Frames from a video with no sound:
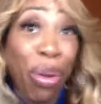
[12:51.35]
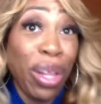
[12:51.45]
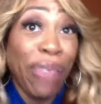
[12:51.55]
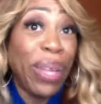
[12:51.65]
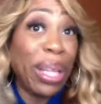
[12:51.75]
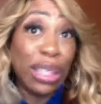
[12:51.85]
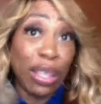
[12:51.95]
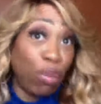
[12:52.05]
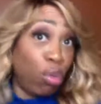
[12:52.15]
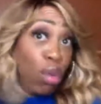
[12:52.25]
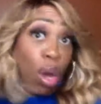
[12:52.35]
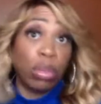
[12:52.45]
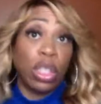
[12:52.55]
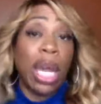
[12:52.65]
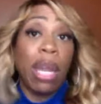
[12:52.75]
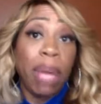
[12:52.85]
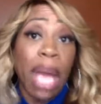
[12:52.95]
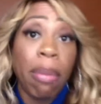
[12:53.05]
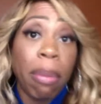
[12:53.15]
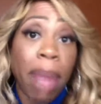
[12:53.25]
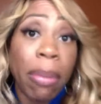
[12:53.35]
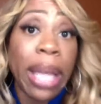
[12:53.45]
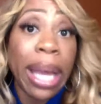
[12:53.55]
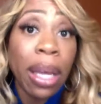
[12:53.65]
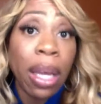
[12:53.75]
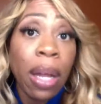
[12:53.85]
early 50s, Janet became a mama late.